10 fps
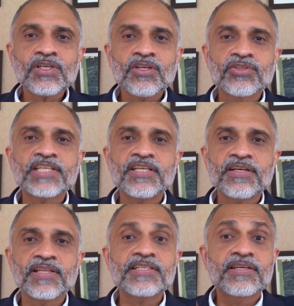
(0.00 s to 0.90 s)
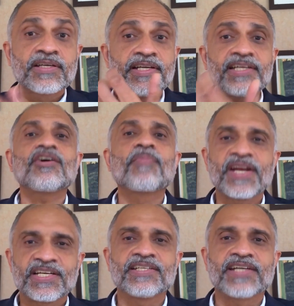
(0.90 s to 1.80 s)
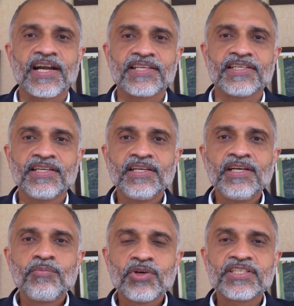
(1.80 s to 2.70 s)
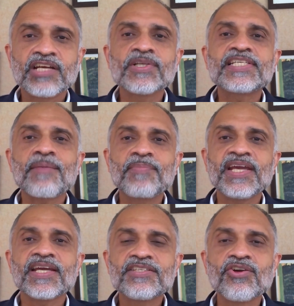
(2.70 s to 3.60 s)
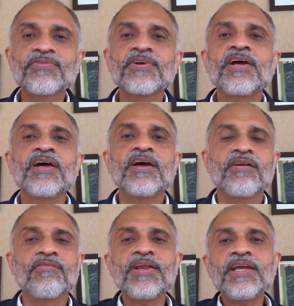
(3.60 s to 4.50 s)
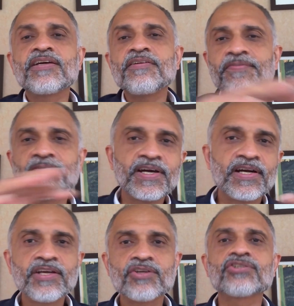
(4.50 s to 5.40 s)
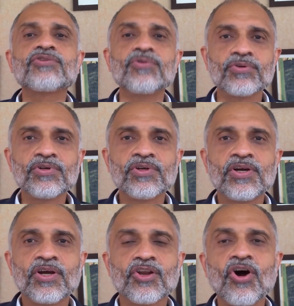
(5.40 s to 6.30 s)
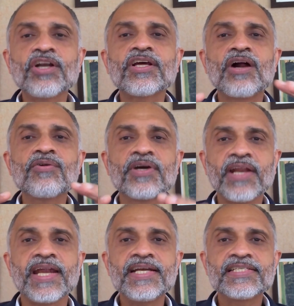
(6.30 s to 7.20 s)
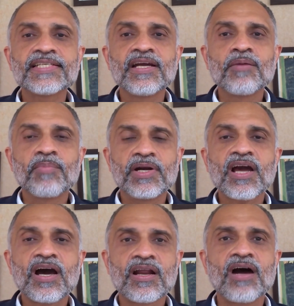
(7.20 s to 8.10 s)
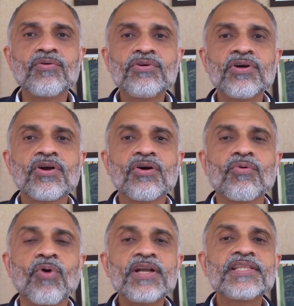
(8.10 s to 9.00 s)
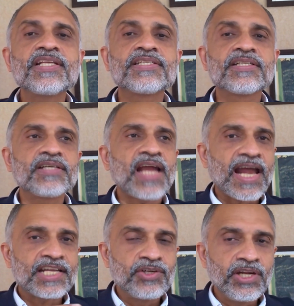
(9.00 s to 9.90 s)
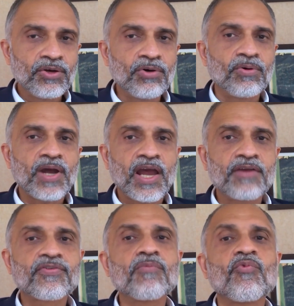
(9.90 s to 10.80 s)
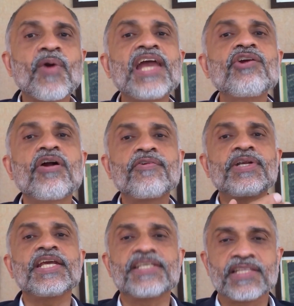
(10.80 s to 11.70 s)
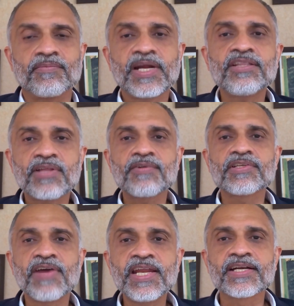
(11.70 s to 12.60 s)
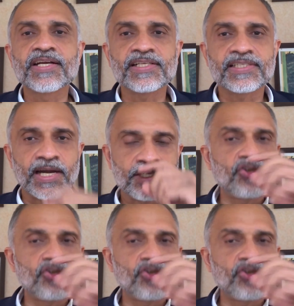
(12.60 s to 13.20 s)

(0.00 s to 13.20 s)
So that's a critical operational strategy, because then what's happening is you're reconfigured your school not around grades but around what the children actually know and from where you have to teach them, right? That was a very critical strategy.